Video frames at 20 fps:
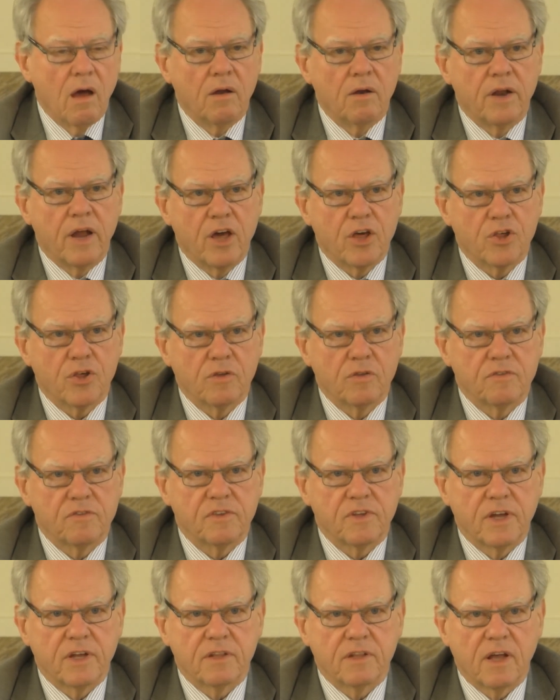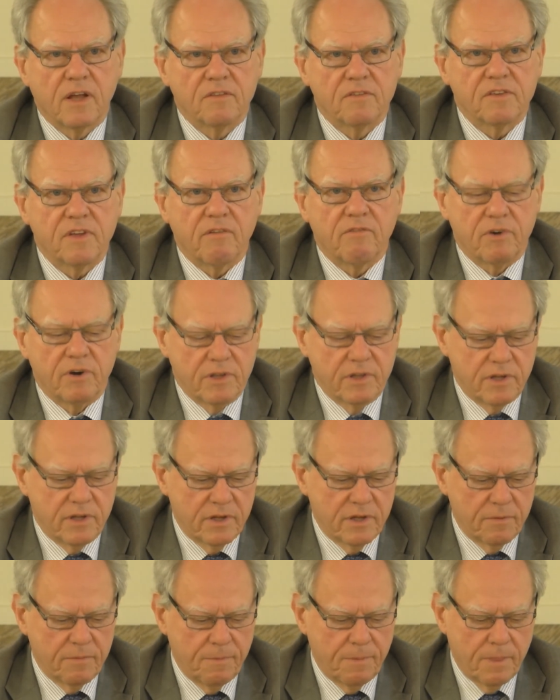nation state and
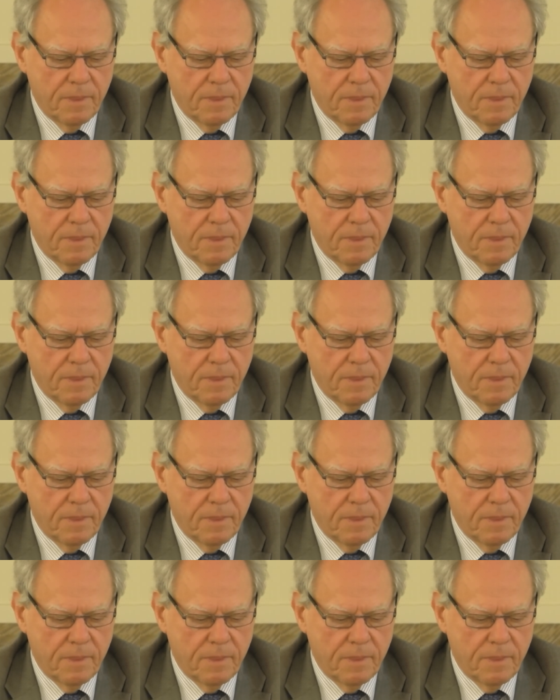sovereignty.